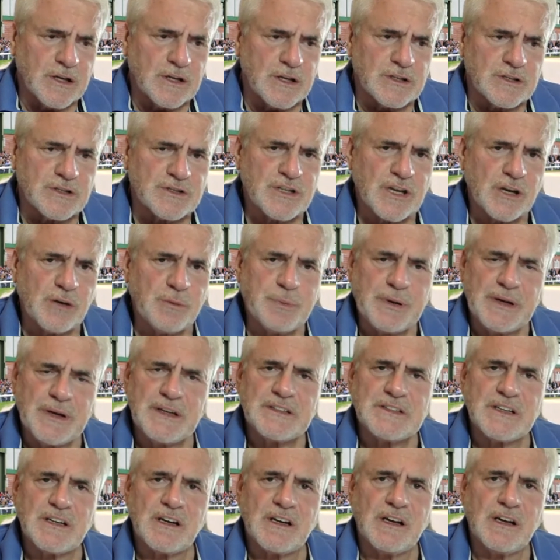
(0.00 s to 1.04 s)
So,
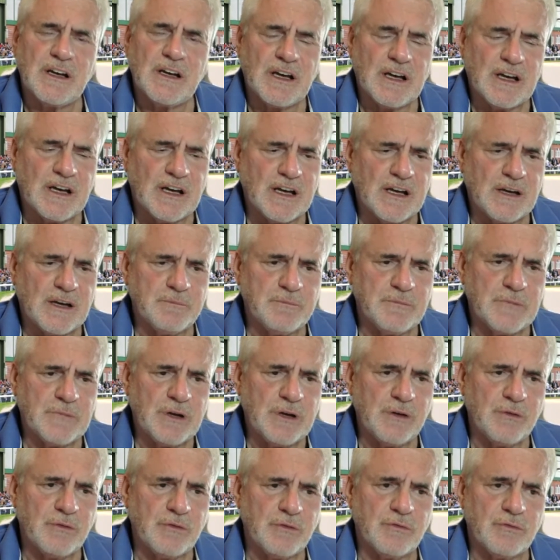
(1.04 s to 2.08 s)
Peter,
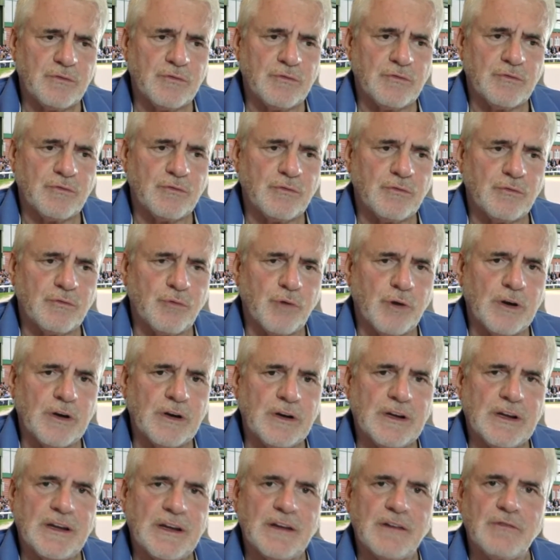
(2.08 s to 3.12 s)
want
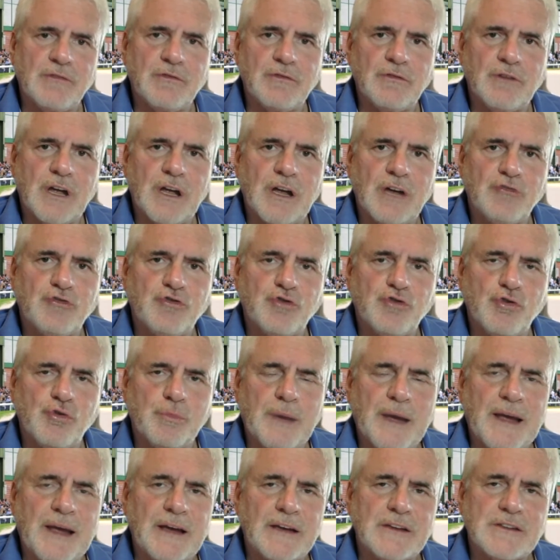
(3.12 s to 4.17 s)
to draw
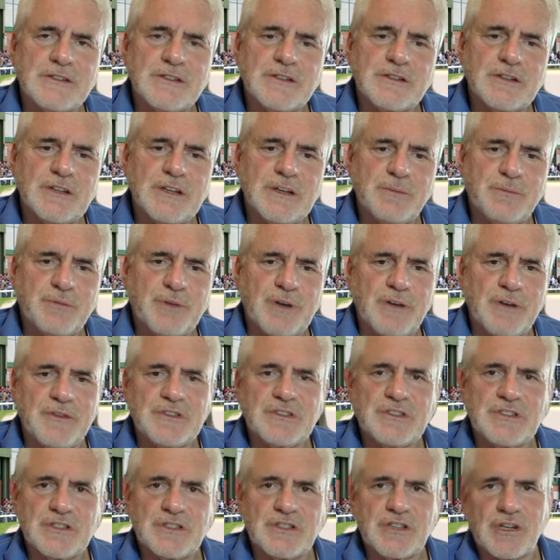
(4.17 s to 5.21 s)
back to the previous
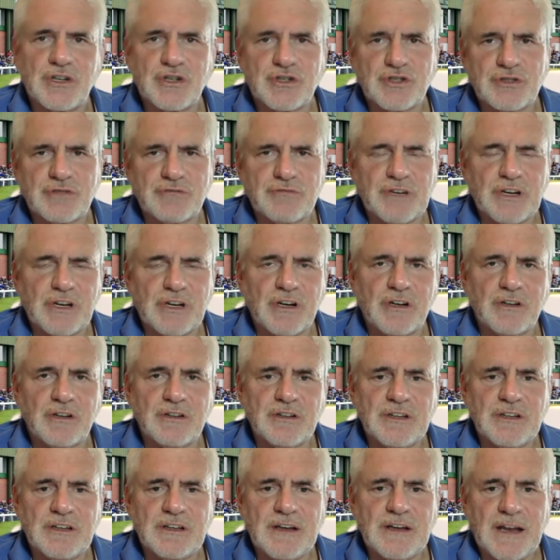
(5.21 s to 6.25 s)
discussion
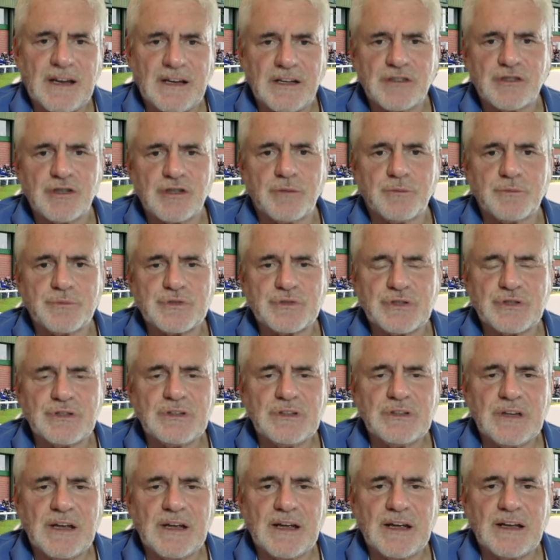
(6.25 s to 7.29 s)
regarding Anna
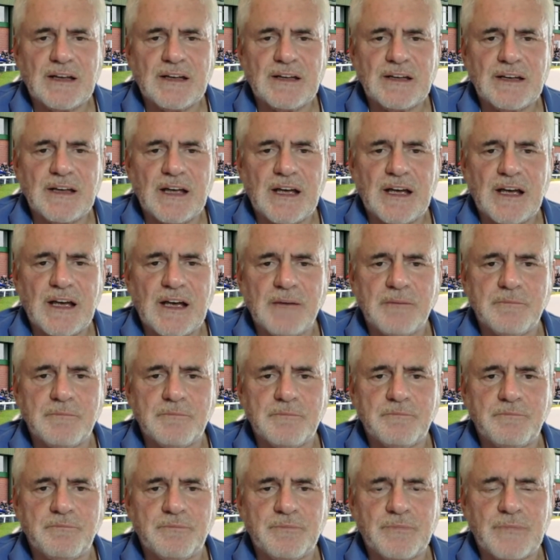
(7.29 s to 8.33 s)
Thompson, and
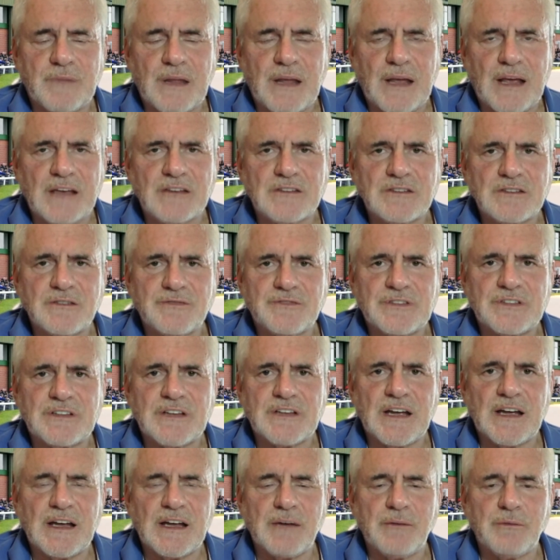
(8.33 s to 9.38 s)
as of
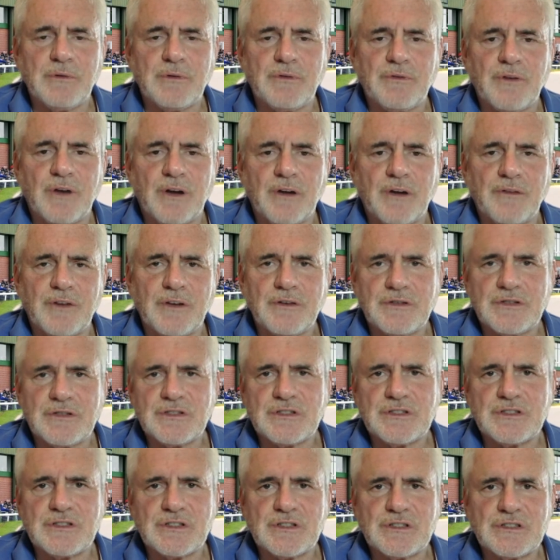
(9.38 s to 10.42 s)
today, I
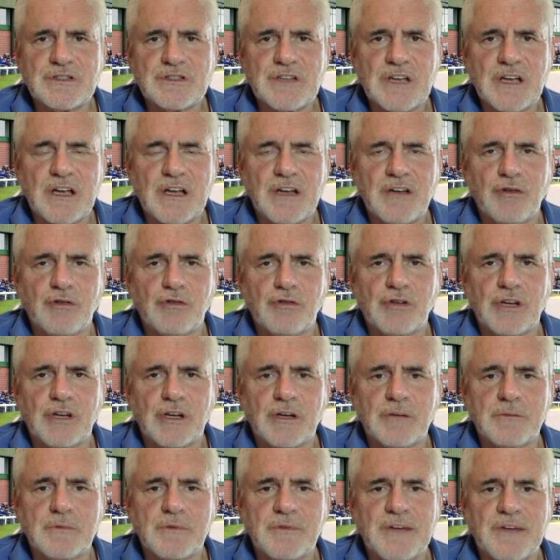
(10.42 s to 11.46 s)
noticed that
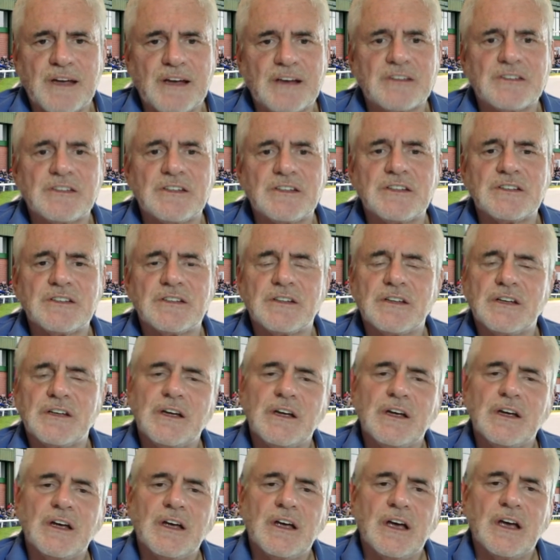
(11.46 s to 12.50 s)
Nottingham have acted
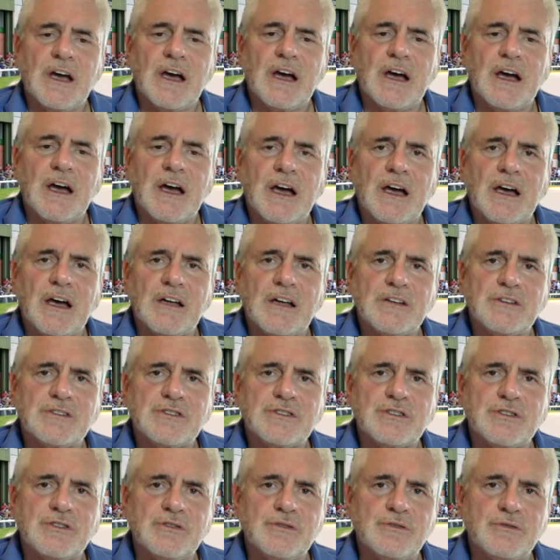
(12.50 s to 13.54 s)

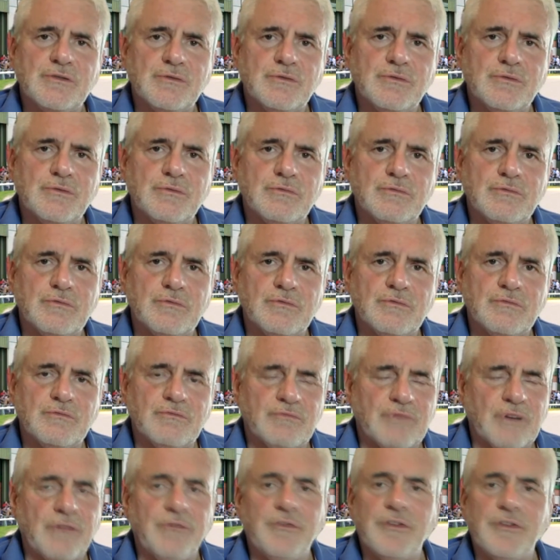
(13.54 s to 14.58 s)
to
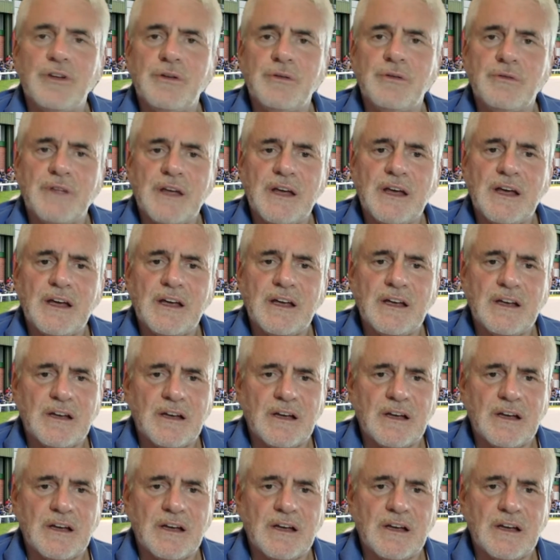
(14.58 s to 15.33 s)
review their